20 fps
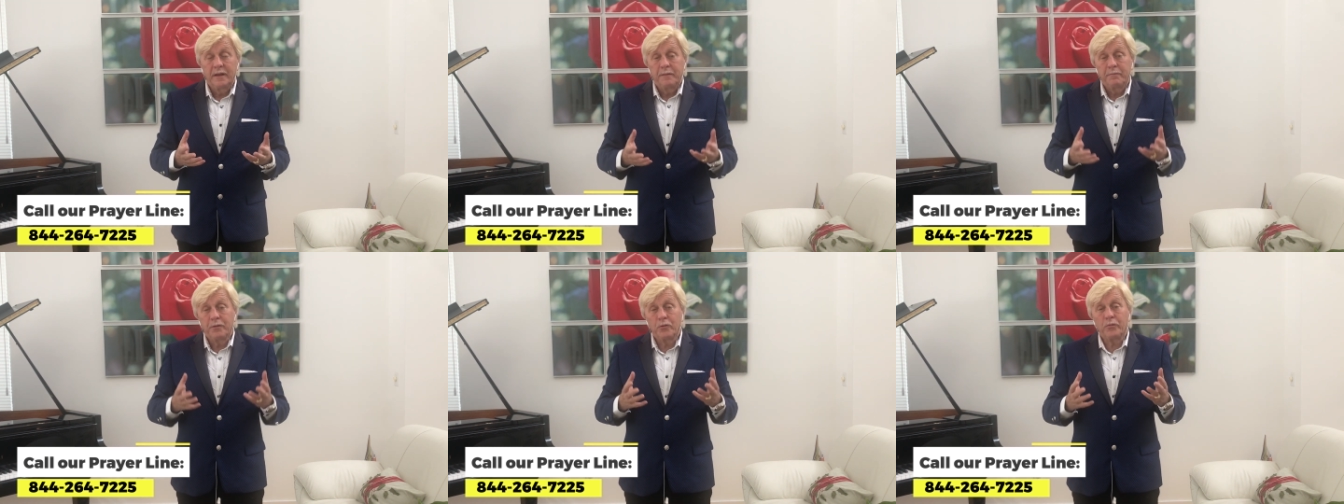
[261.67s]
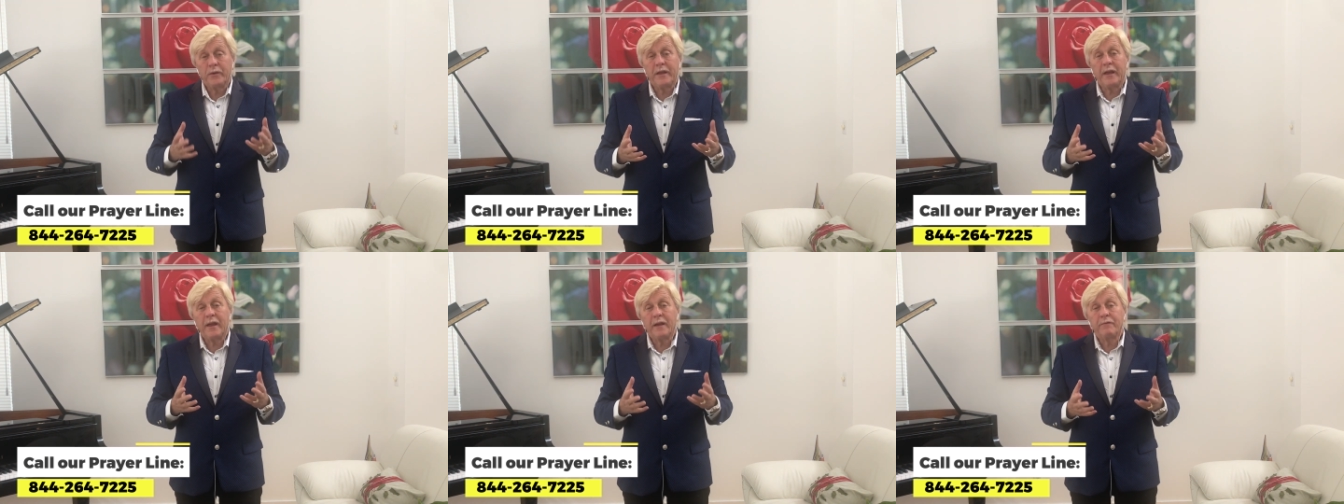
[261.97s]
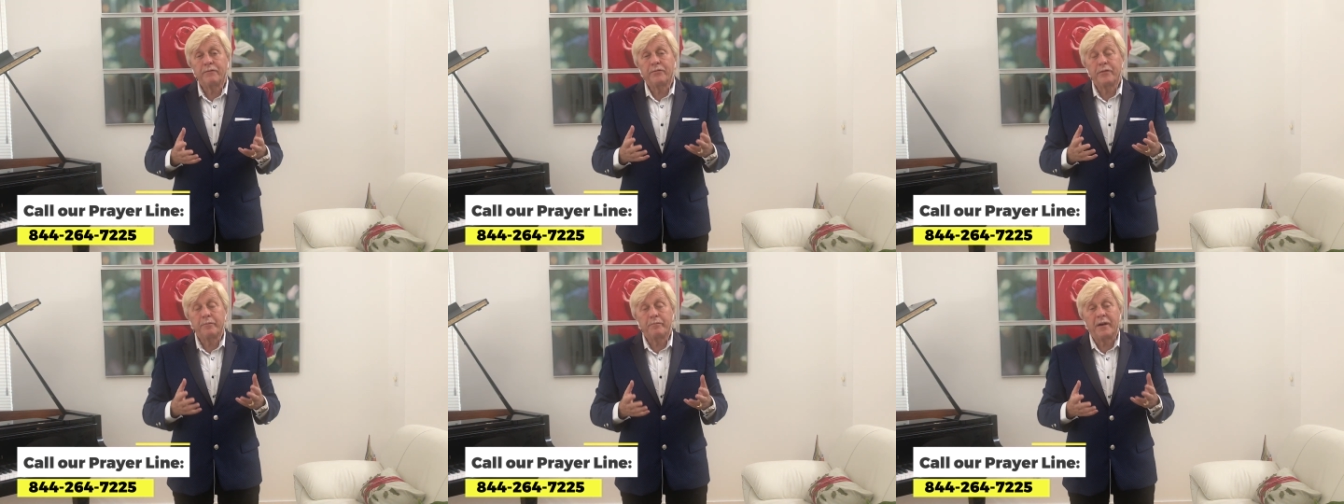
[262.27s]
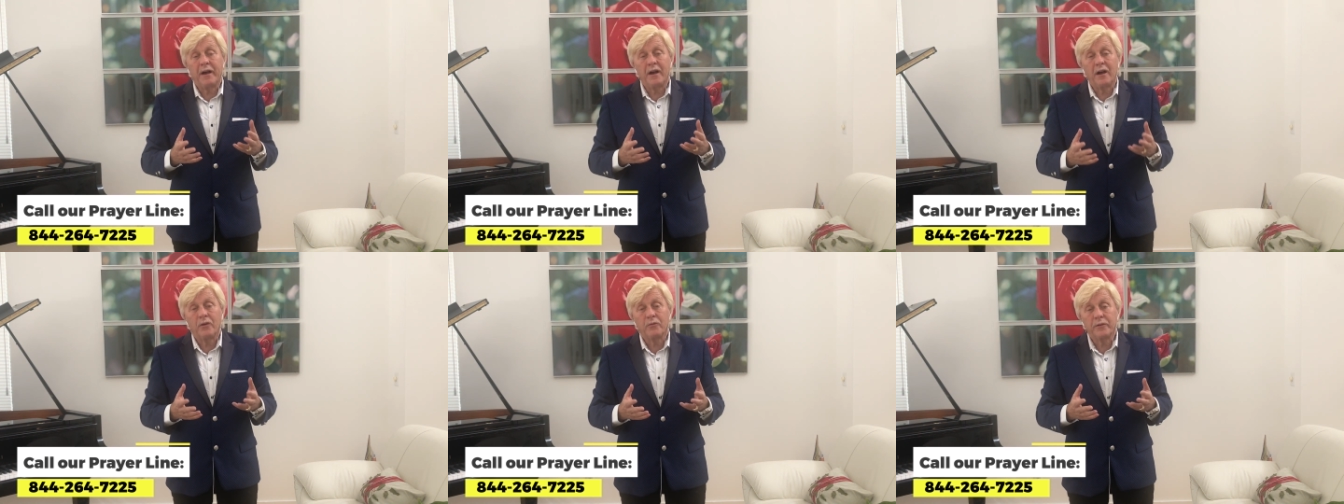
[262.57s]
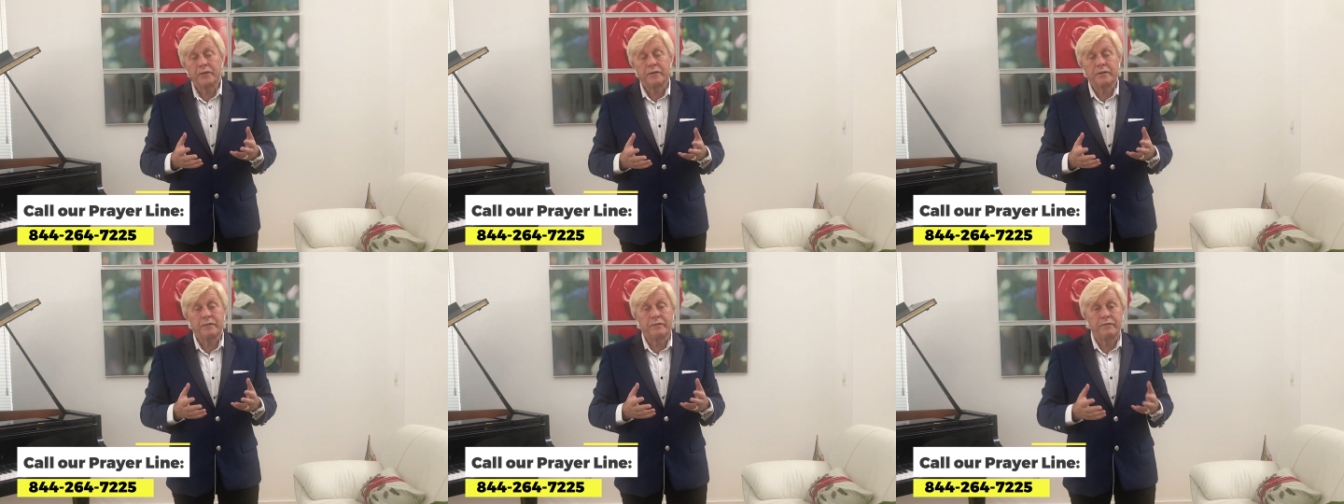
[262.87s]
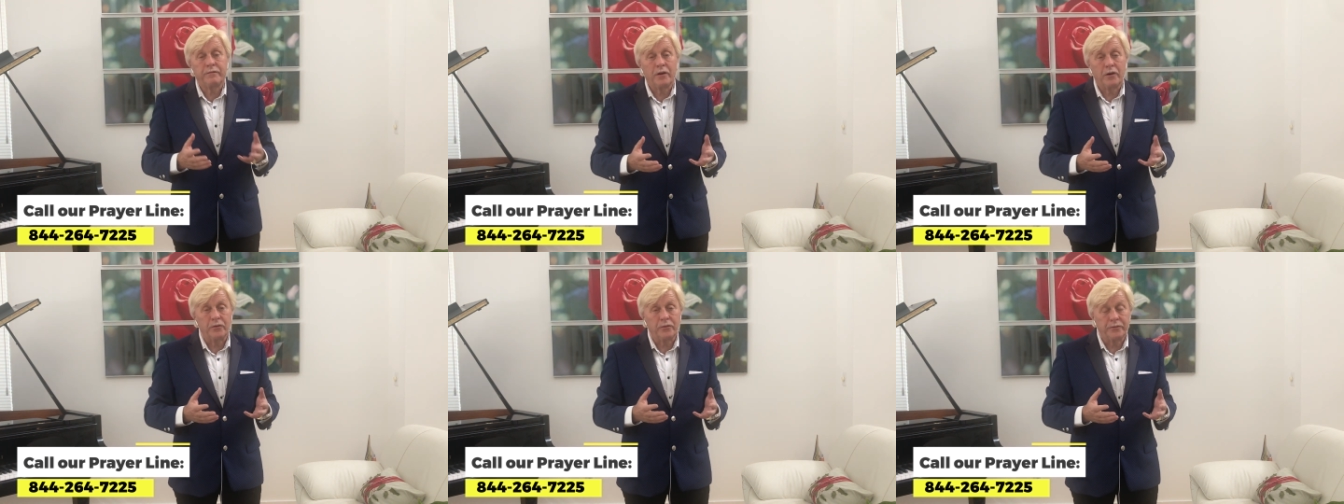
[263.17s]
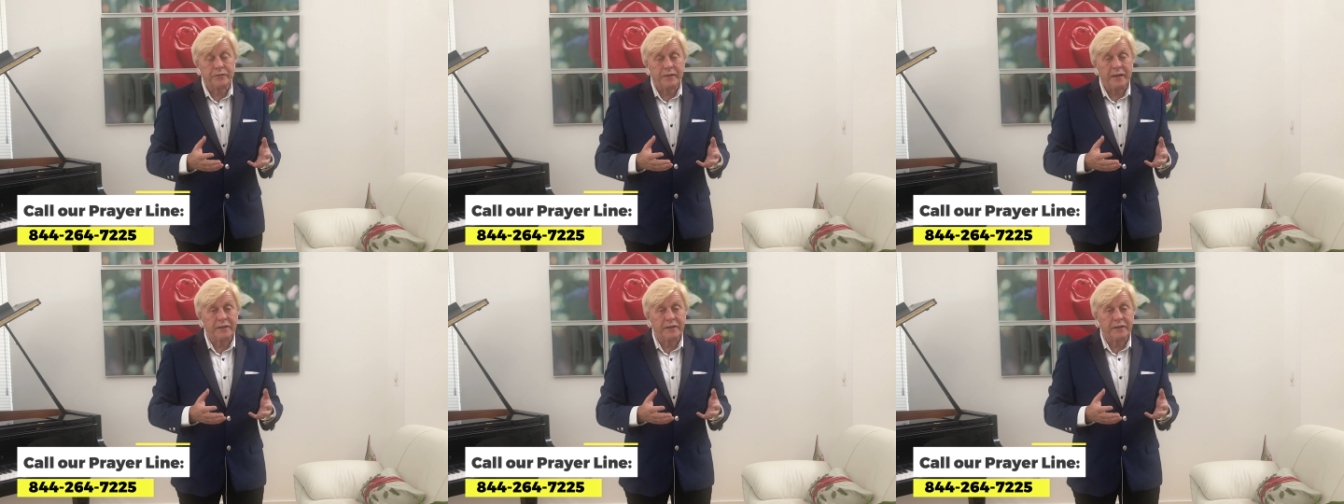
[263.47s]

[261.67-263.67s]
But we have the power to vote.